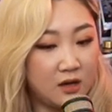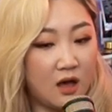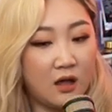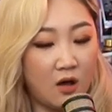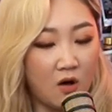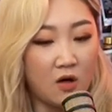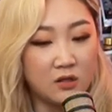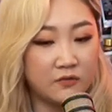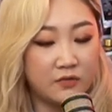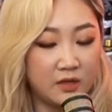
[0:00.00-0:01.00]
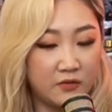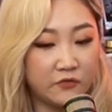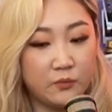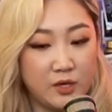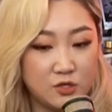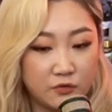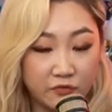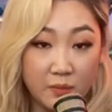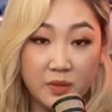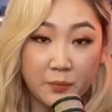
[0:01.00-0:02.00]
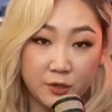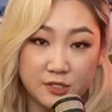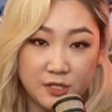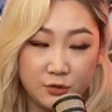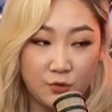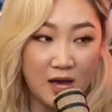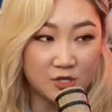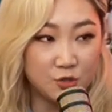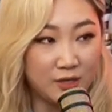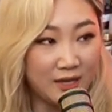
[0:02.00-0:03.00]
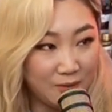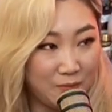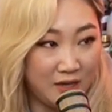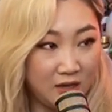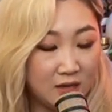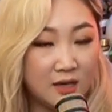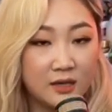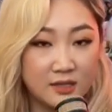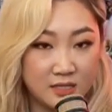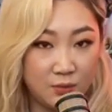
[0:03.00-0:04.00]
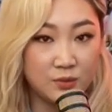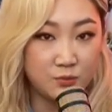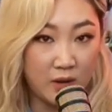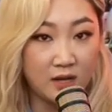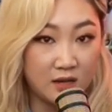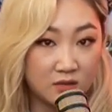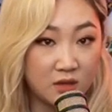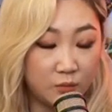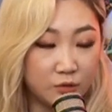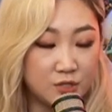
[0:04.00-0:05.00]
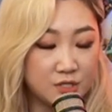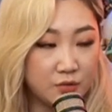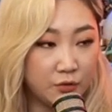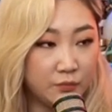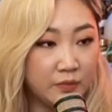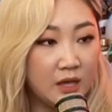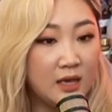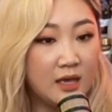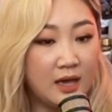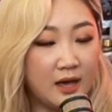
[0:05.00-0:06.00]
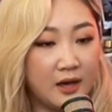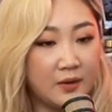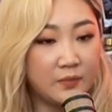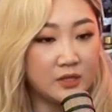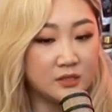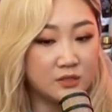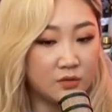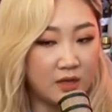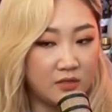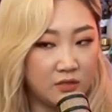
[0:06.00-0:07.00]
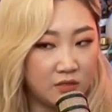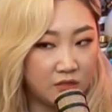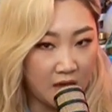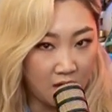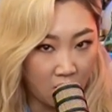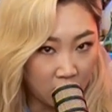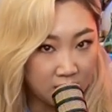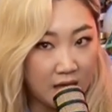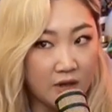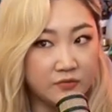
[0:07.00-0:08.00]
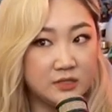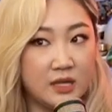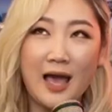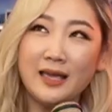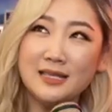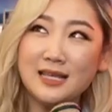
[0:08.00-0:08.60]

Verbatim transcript: got all of the information from the person who actually hit me because he was waiting in the emergency room. Um, so then they all left. I guess